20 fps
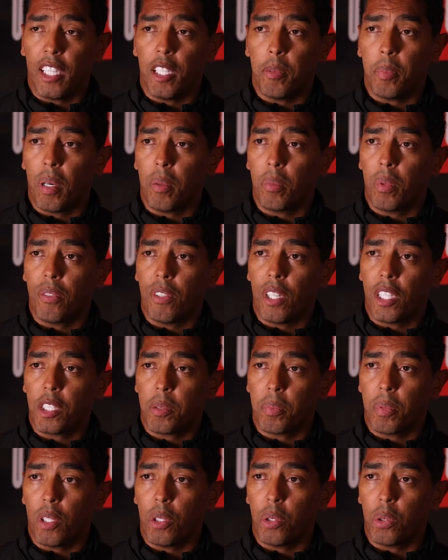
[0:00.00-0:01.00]
keep up with us,
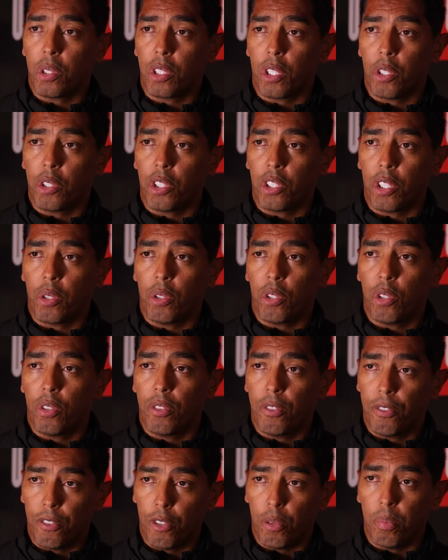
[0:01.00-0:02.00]
but also show
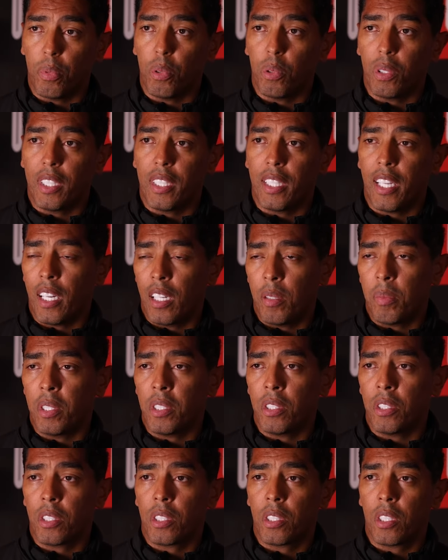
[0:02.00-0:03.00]
good footballing
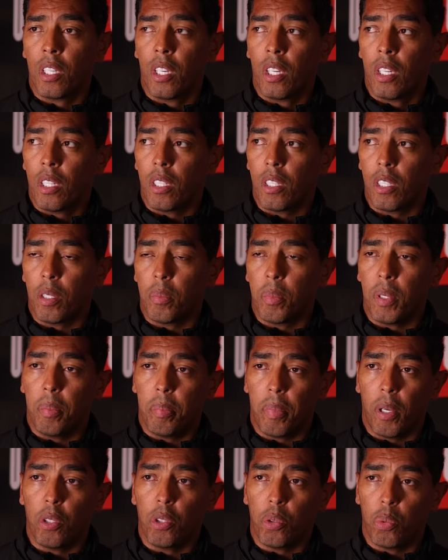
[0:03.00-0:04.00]
elements.
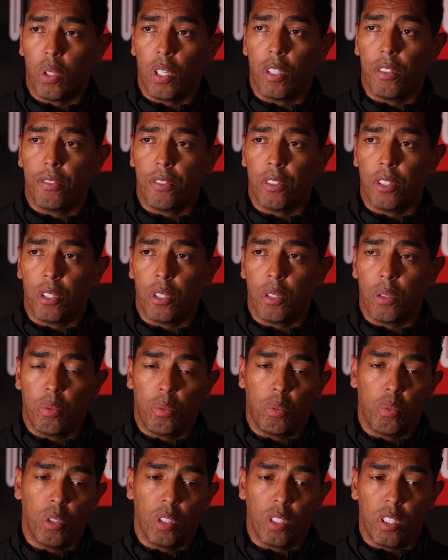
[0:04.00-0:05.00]
It bodes well for
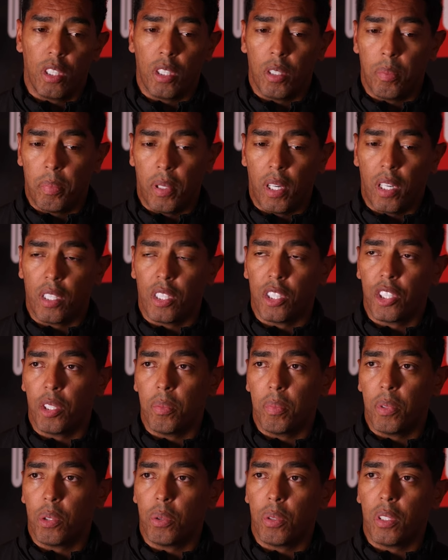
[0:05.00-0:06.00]
what the
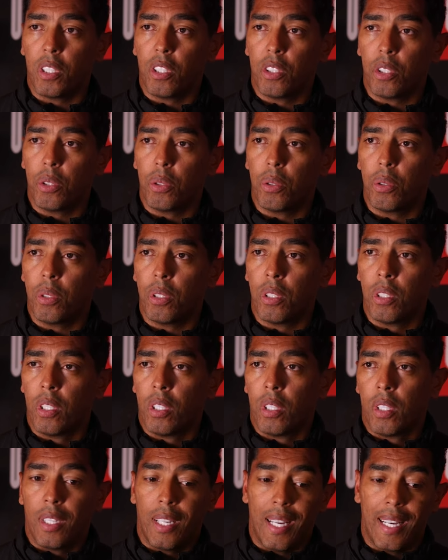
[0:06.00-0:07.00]
partnership between the two
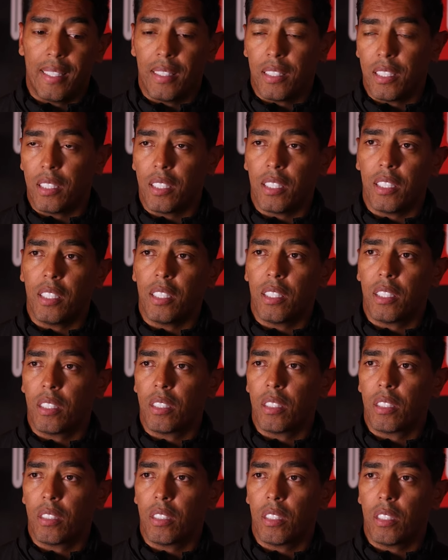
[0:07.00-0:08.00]

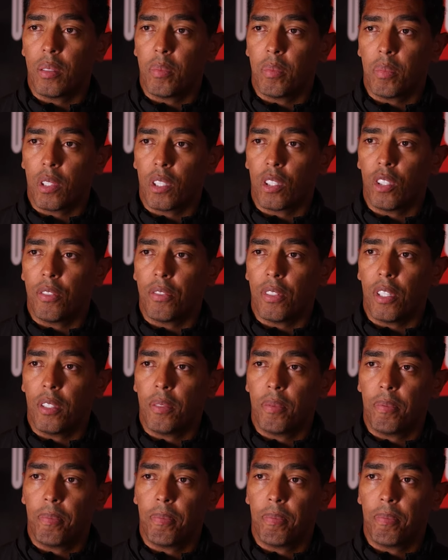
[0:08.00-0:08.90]
entities can offer.